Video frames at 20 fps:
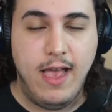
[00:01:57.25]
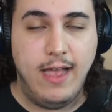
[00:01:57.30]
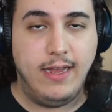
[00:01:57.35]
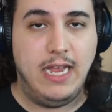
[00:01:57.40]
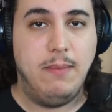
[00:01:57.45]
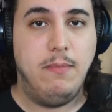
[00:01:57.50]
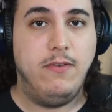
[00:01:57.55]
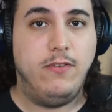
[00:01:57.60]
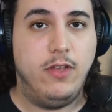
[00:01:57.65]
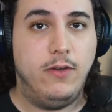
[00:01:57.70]
I
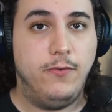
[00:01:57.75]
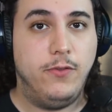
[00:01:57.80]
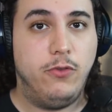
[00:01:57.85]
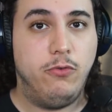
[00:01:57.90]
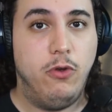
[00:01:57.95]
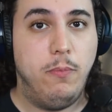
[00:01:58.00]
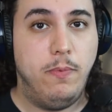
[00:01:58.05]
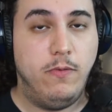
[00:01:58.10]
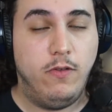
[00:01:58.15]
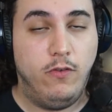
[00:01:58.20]
get myself
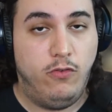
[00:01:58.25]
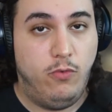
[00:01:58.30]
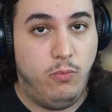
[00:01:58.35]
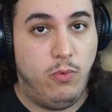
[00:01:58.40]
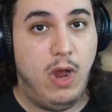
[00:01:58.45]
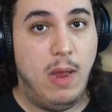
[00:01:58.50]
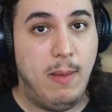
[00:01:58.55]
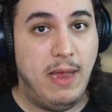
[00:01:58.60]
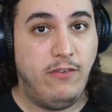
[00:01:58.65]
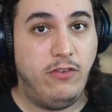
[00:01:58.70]
into a
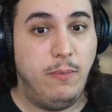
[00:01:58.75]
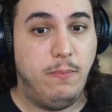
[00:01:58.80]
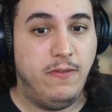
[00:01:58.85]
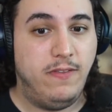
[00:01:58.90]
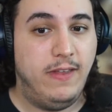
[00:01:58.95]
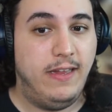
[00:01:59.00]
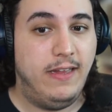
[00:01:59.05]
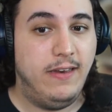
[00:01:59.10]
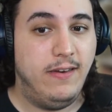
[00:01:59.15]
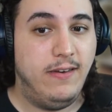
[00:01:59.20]
position where I'm actually
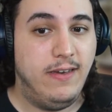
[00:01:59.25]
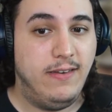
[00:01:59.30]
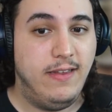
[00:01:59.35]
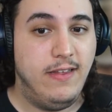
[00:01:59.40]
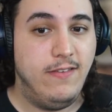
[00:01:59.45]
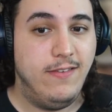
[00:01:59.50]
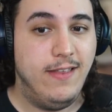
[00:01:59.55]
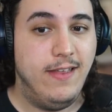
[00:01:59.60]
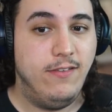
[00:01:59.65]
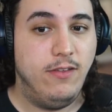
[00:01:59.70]
particularly
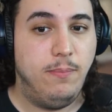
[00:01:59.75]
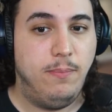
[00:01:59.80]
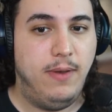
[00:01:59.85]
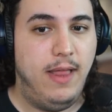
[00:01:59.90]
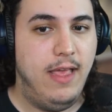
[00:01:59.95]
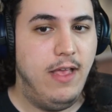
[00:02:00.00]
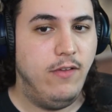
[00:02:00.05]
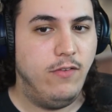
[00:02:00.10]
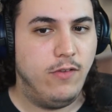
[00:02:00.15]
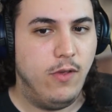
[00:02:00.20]
decent as a
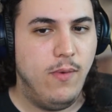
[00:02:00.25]
player.